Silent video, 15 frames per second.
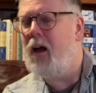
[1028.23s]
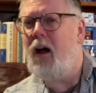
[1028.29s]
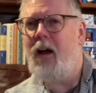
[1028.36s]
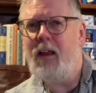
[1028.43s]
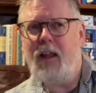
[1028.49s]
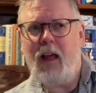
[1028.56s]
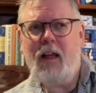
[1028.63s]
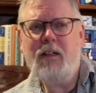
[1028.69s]
I
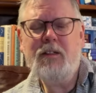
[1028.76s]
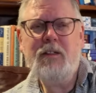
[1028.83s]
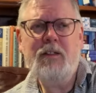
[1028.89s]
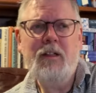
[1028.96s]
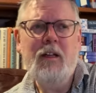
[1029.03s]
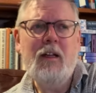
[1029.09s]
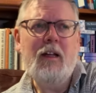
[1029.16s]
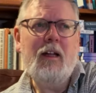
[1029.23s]
guess
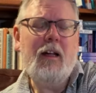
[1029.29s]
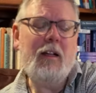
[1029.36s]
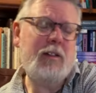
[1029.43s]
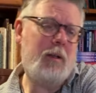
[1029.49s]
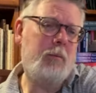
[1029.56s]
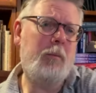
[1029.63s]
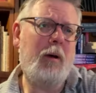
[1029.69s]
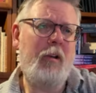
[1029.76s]

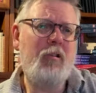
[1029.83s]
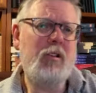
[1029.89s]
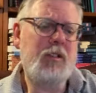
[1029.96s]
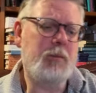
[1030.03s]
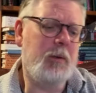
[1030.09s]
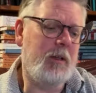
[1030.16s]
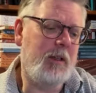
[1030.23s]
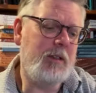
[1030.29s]
it's
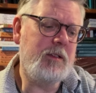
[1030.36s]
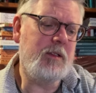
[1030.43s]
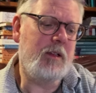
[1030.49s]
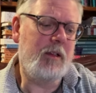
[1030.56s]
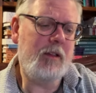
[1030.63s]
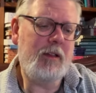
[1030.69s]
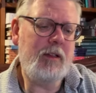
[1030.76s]
embarrassment, isn't it?